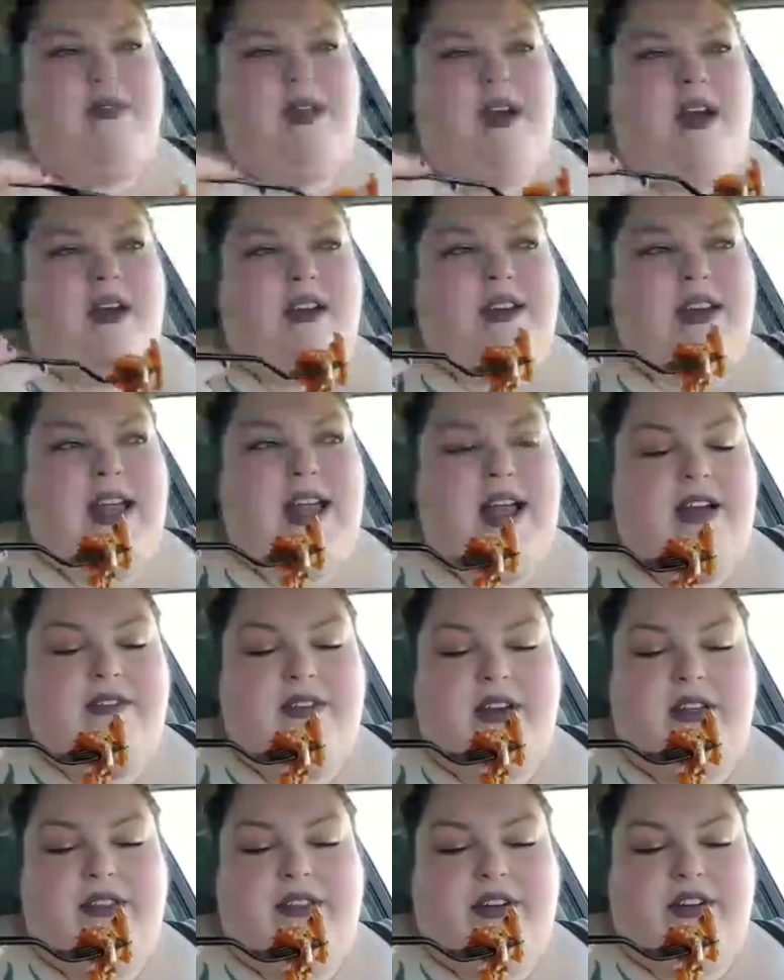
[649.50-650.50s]
I'm not going to have
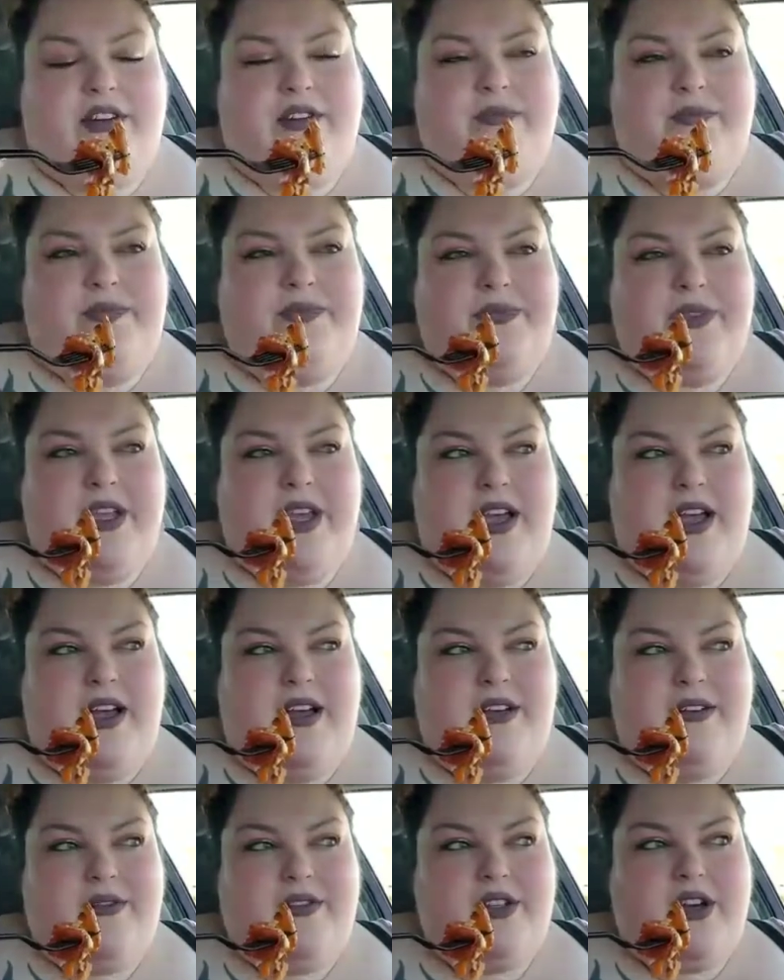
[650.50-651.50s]
another
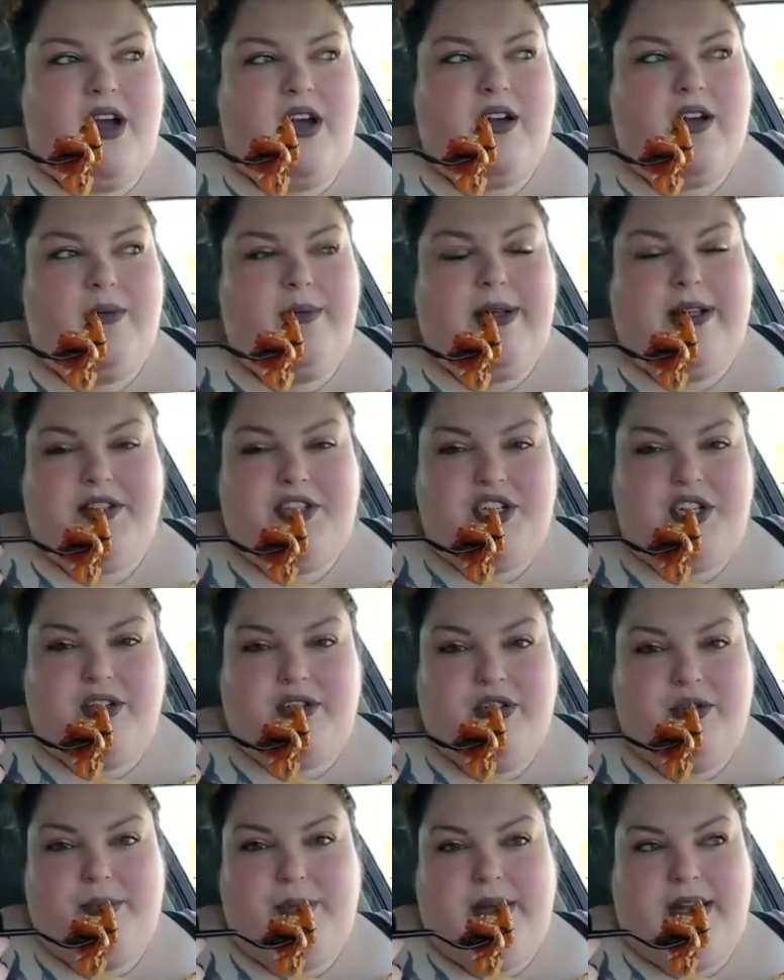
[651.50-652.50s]
Taco Bell
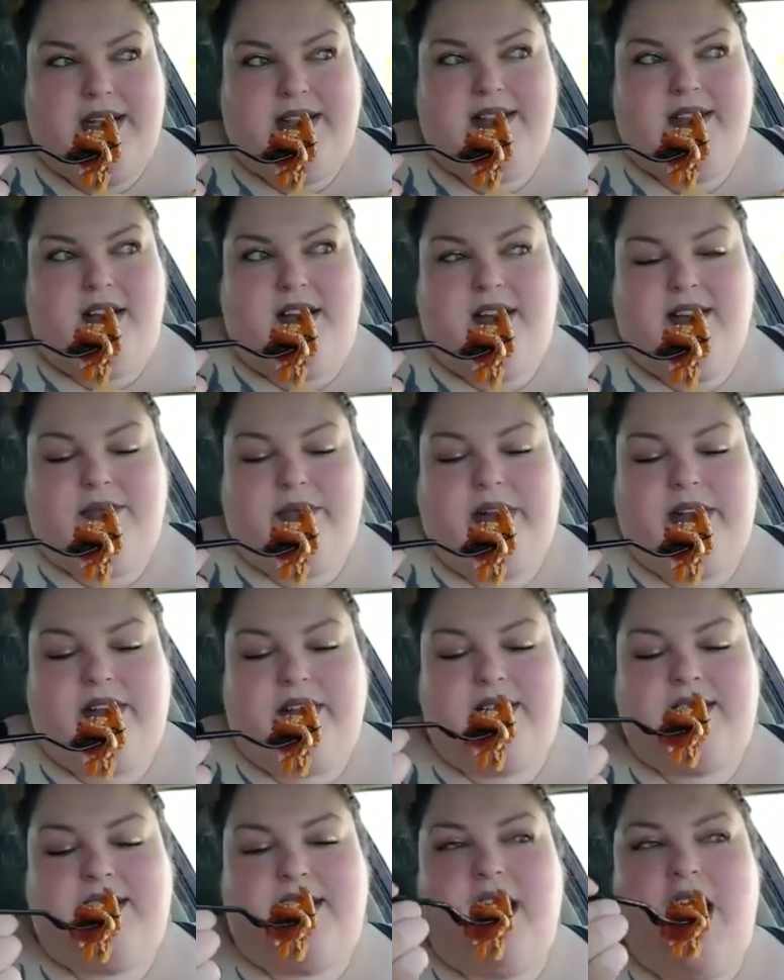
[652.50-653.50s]
chalupa is not
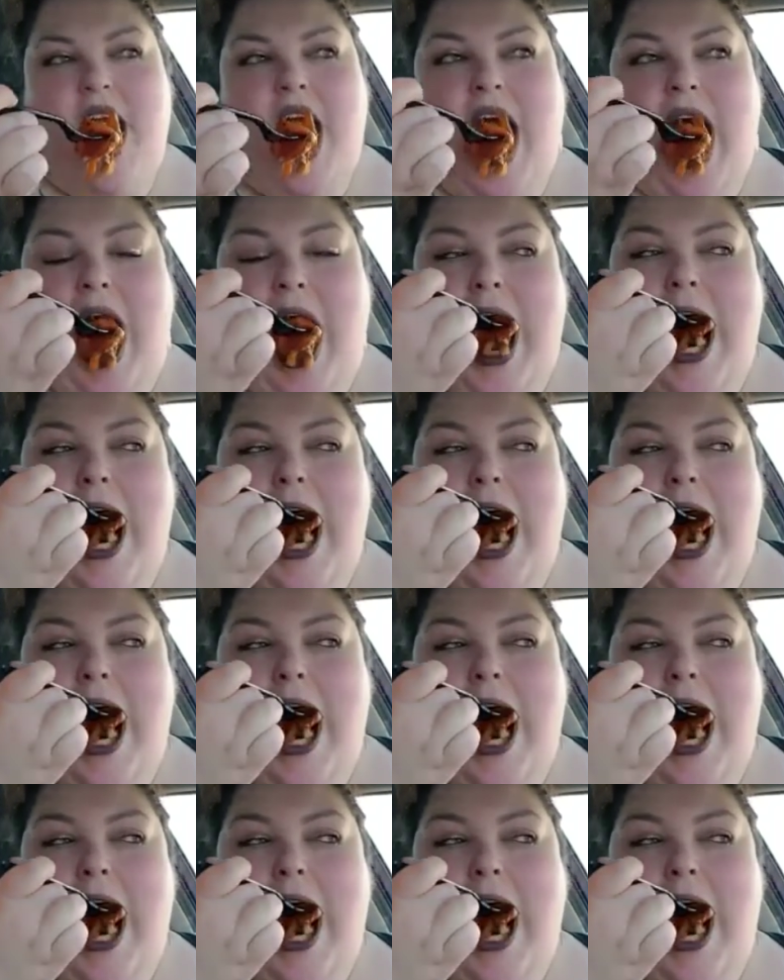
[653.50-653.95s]
realistic.